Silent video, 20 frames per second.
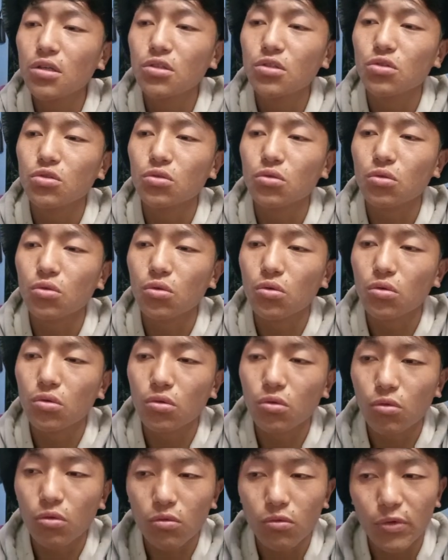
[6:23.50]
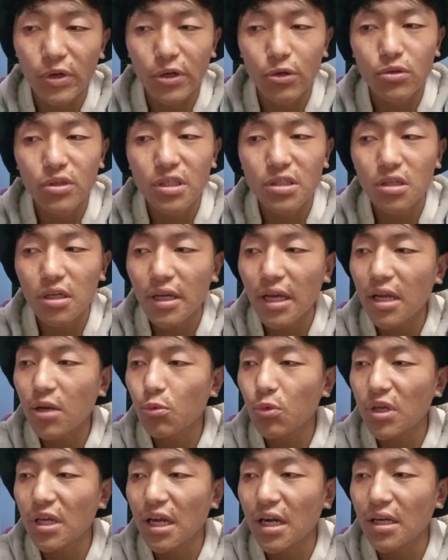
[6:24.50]
So we do this
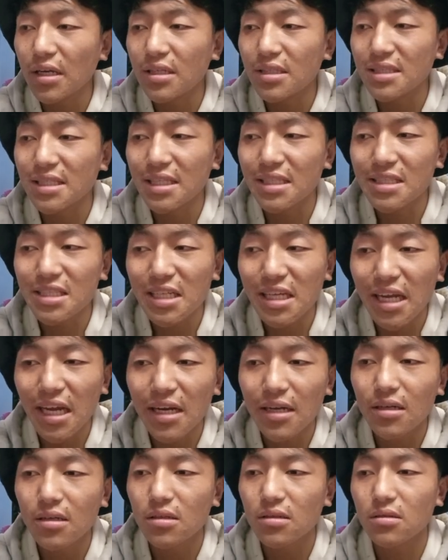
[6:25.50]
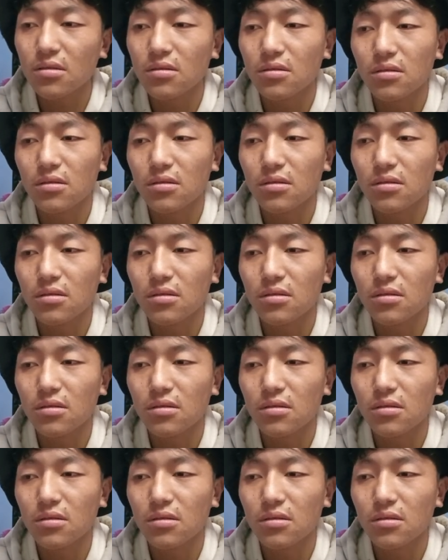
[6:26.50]
again, we get 68,